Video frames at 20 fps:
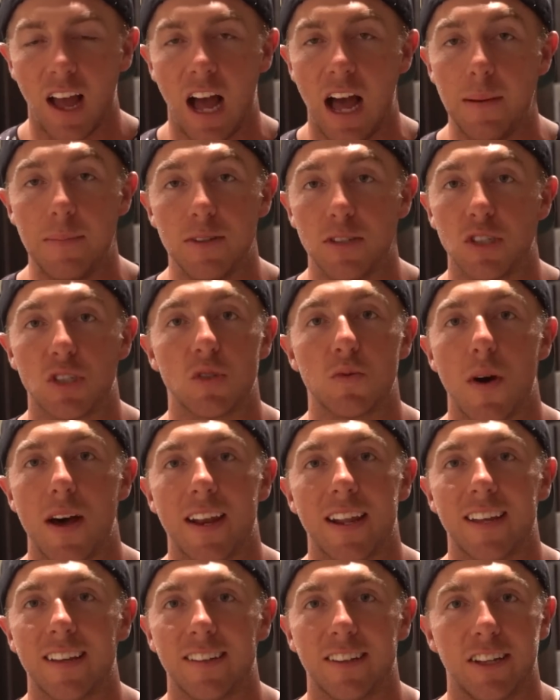I've been
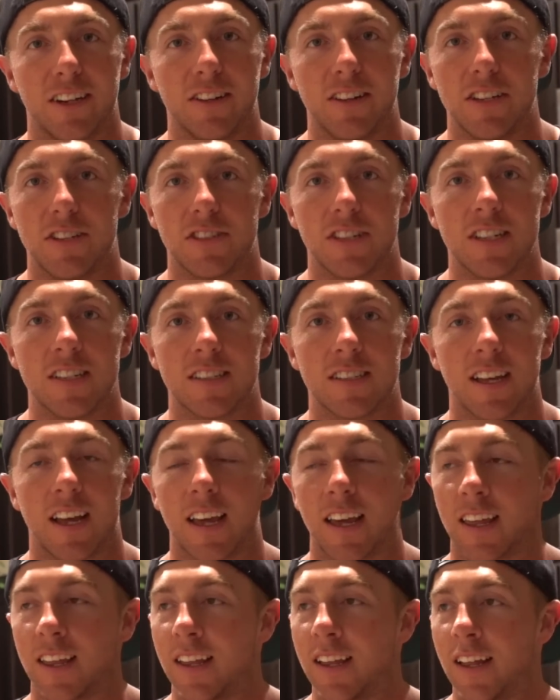sweating literally since
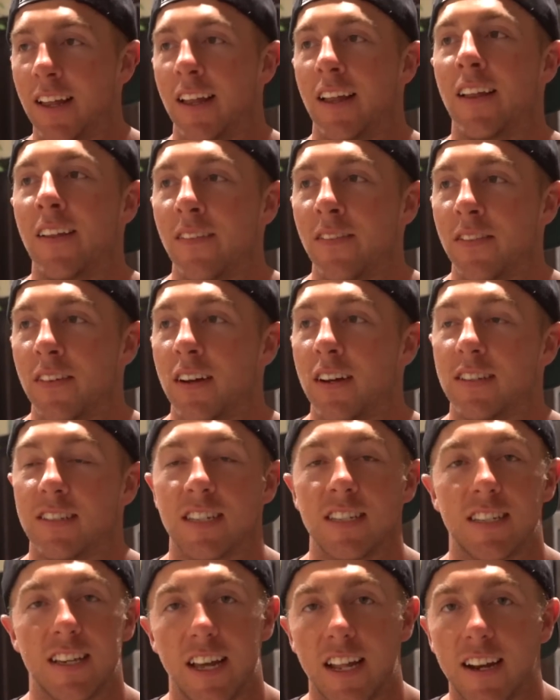like
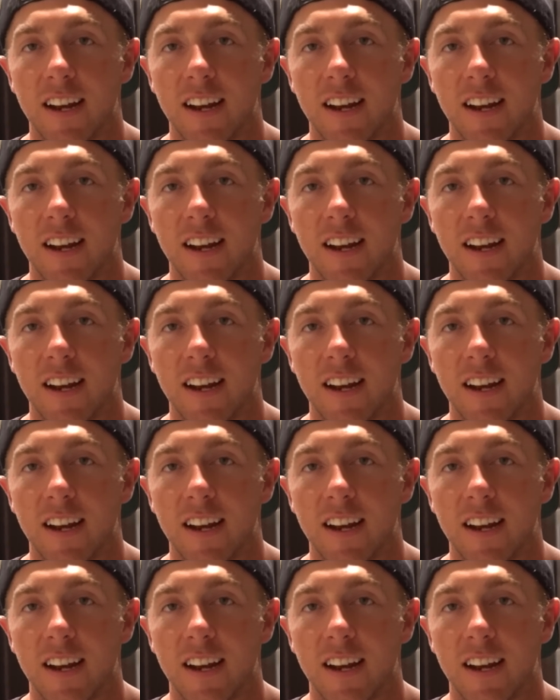since the